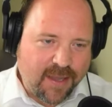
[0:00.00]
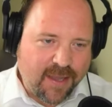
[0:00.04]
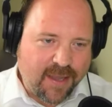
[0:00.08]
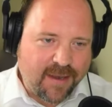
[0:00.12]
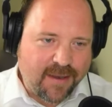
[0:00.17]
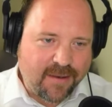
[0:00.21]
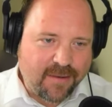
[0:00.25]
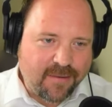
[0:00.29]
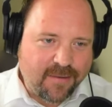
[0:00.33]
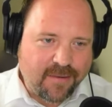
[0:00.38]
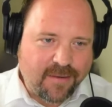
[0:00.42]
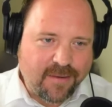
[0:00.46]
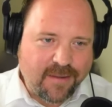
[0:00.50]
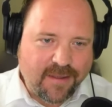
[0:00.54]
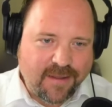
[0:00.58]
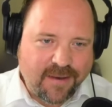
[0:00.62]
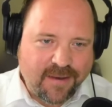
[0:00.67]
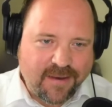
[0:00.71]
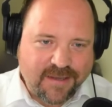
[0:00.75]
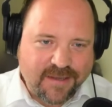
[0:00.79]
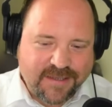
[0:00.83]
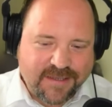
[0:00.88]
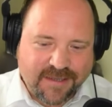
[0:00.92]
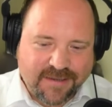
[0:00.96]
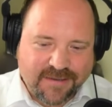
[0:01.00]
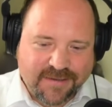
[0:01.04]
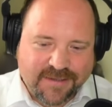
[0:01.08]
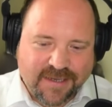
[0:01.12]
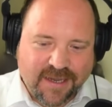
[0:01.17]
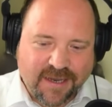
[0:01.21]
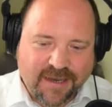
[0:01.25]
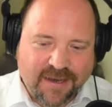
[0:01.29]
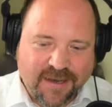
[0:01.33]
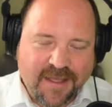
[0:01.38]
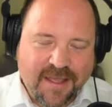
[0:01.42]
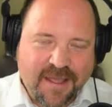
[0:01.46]
not an ISO
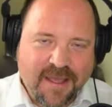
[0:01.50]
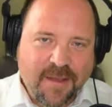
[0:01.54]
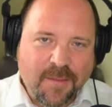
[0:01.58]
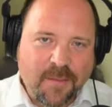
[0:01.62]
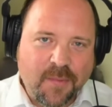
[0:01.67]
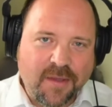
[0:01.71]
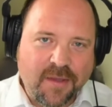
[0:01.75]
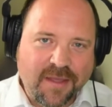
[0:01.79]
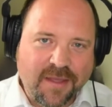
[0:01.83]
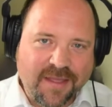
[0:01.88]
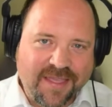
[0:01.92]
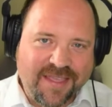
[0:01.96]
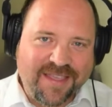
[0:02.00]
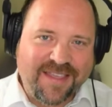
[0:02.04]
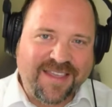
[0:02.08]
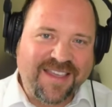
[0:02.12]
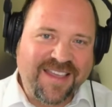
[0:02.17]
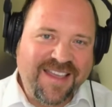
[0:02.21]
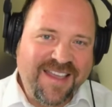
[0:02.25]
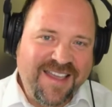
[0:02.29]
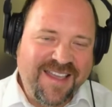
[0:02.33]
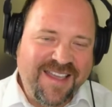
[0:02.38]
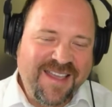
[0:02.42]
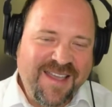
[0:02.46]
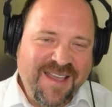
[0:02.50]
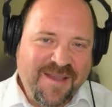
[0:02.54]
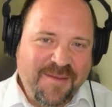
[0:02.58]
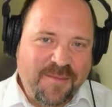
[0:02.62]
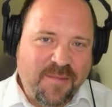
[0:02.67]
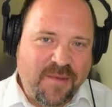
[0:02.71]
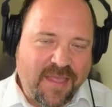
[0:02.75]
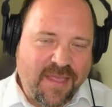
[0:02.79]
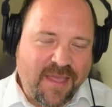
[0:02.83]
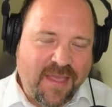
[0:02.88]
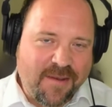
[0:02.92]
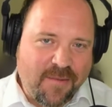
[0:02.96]
standard. But
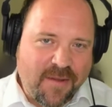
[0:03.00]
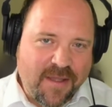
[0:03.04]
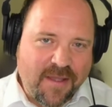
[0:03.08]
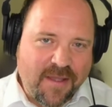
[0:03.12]
then we